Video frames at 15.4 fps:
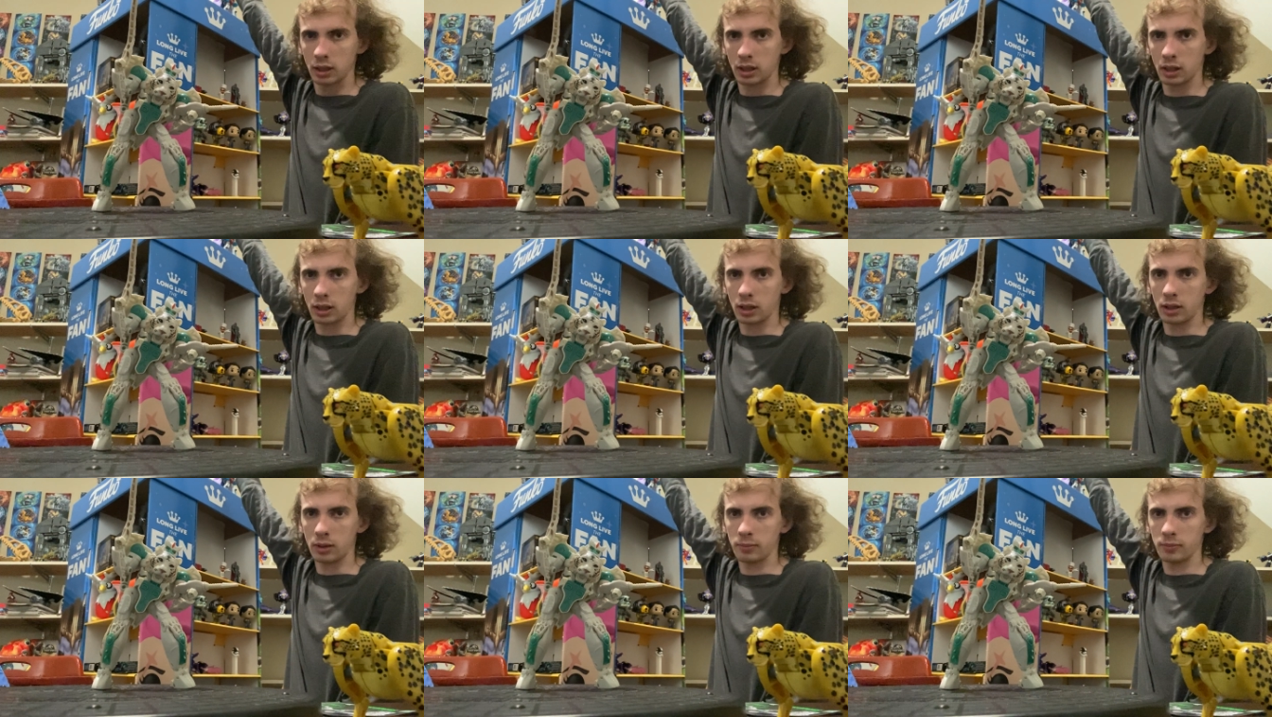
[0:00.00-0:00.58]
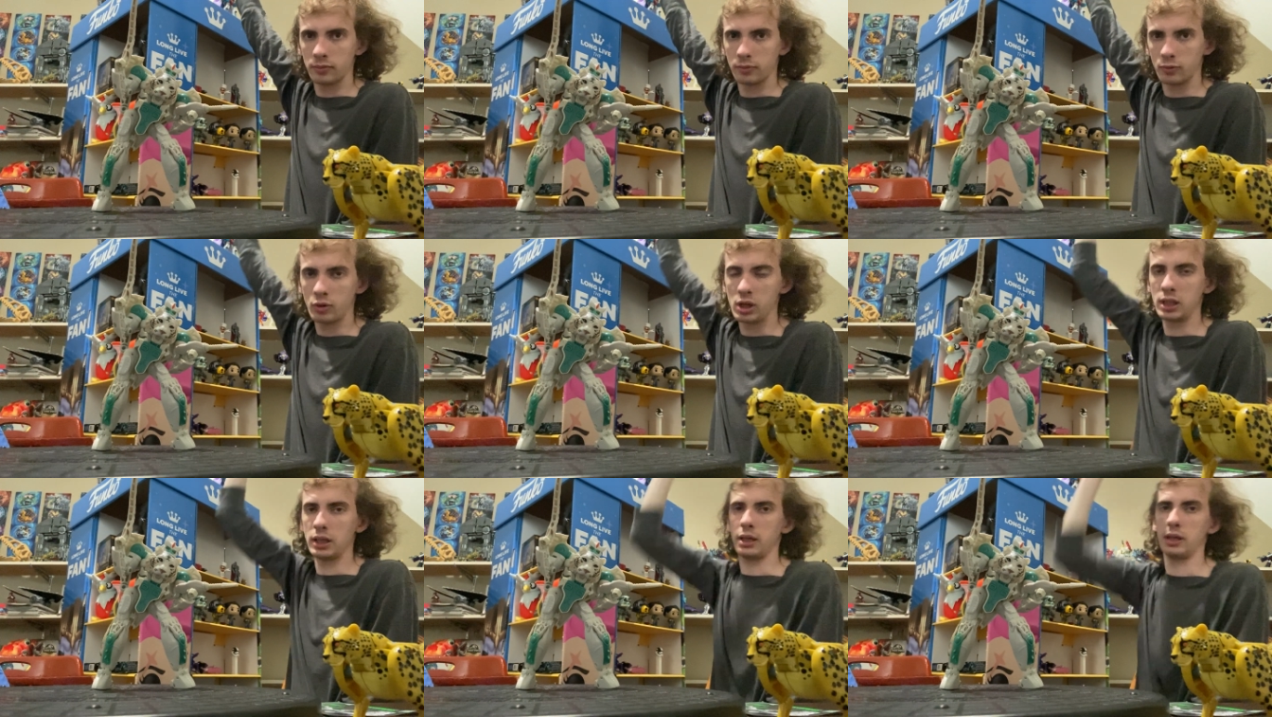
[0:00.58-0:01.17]
Um,
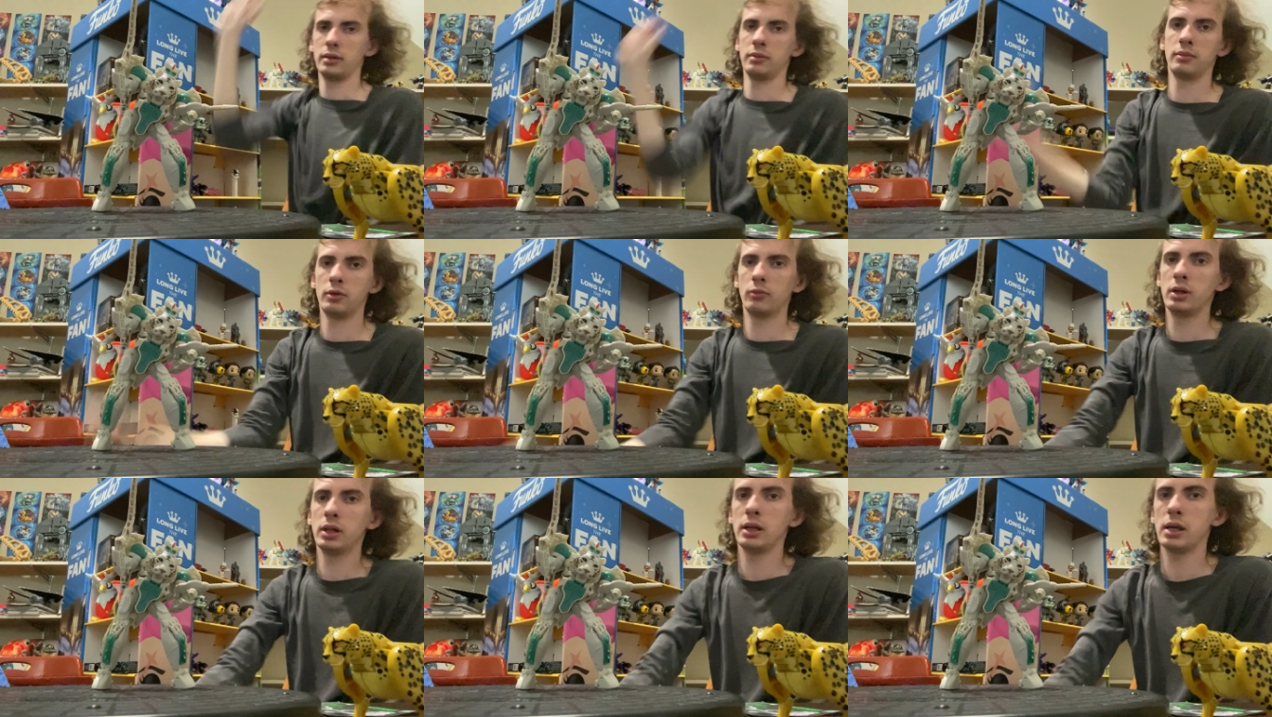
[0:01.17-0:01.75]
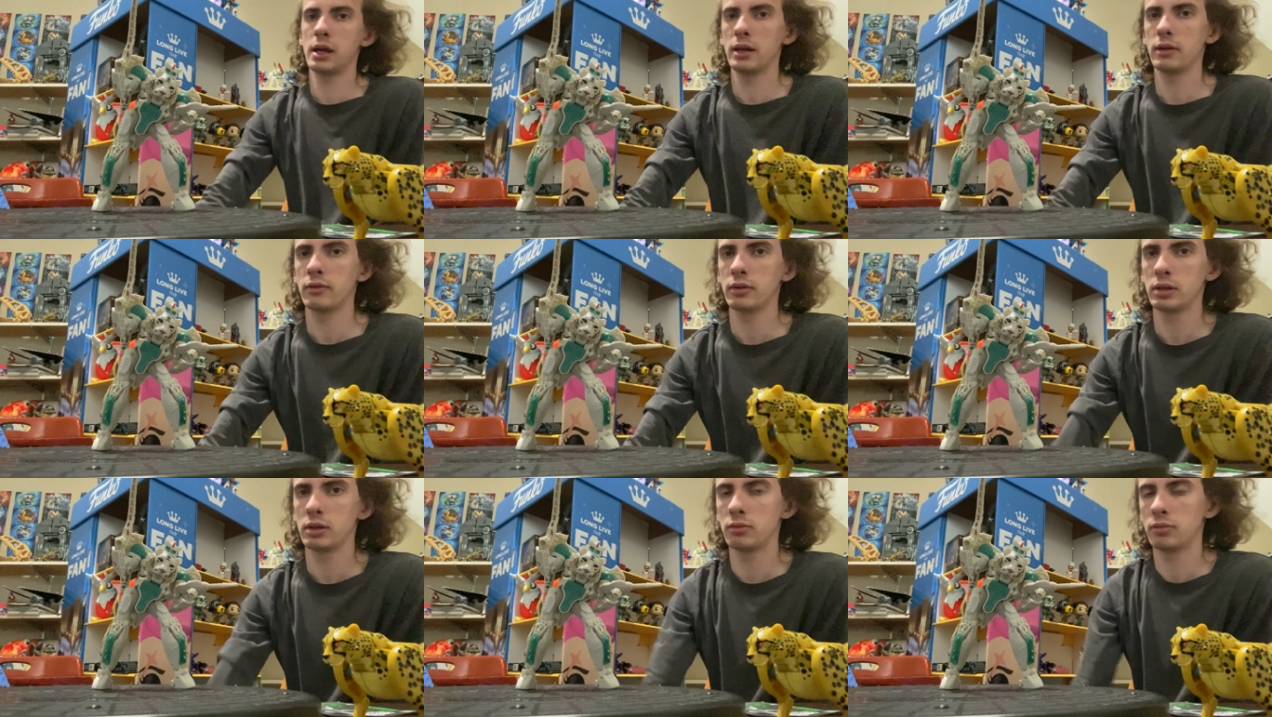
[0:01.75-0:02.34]
wheelie, wheelie. I
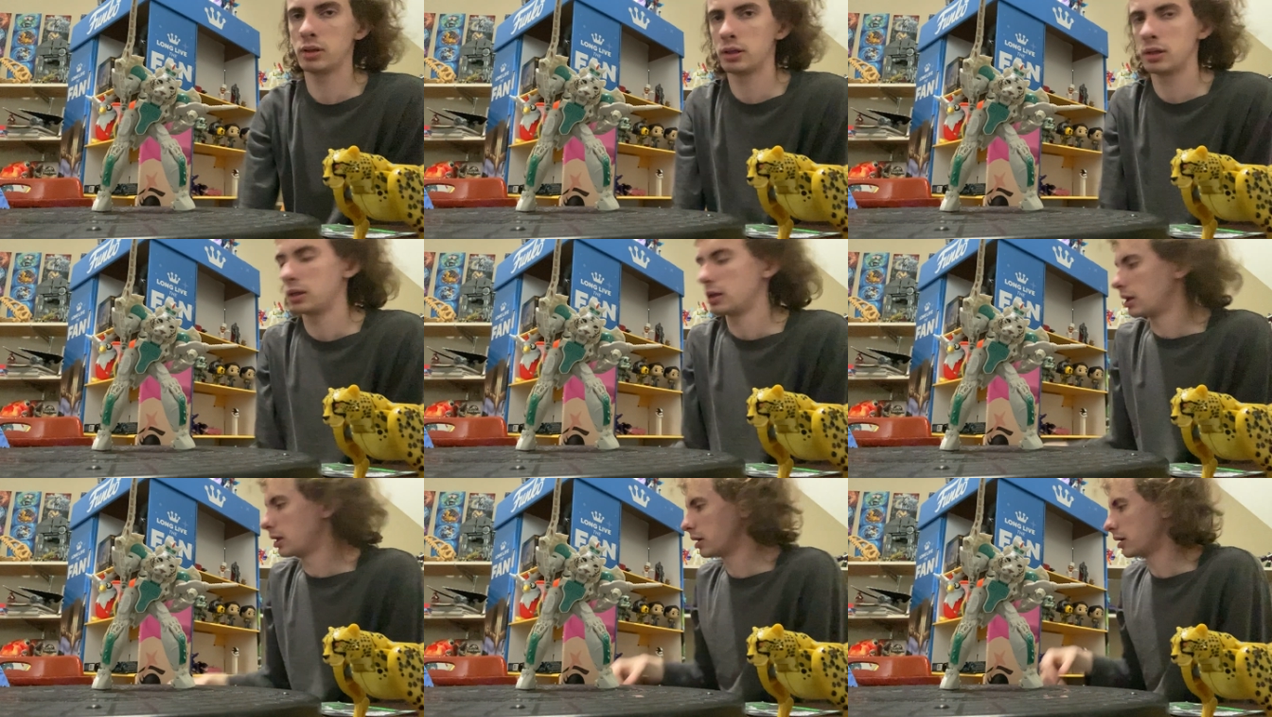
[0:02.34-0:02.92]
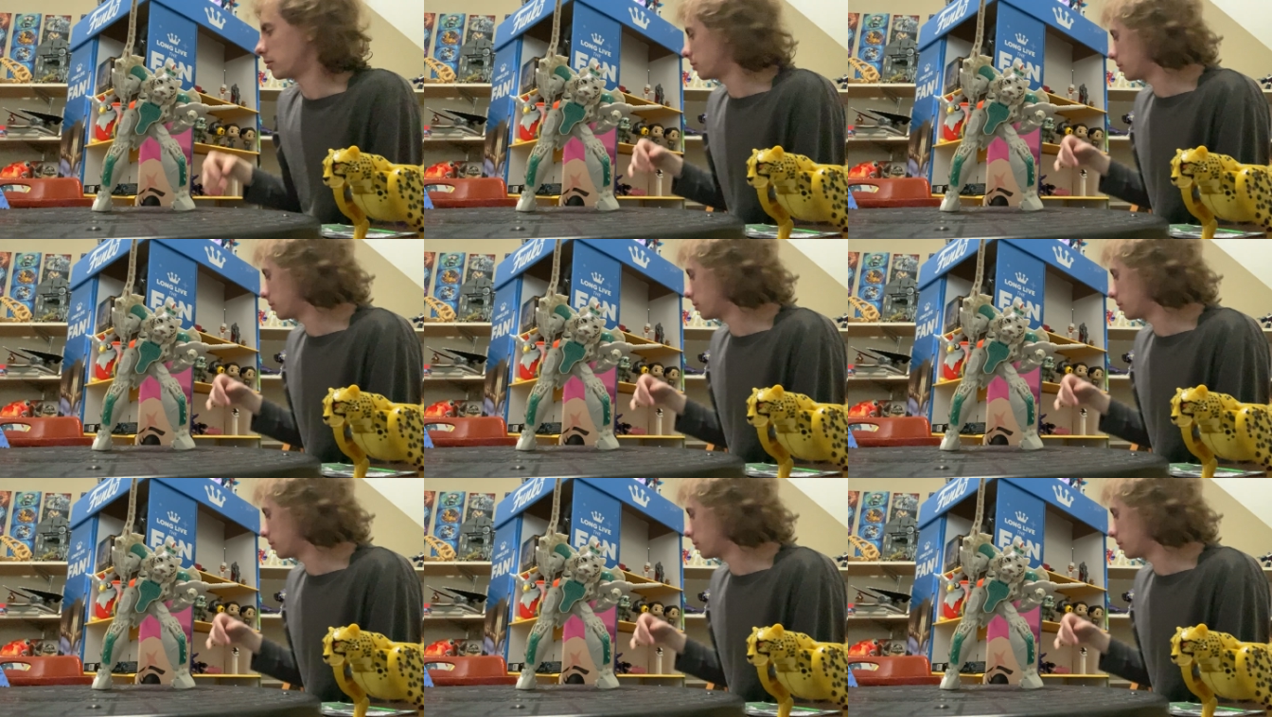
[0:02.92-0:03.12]
never did wheelie. I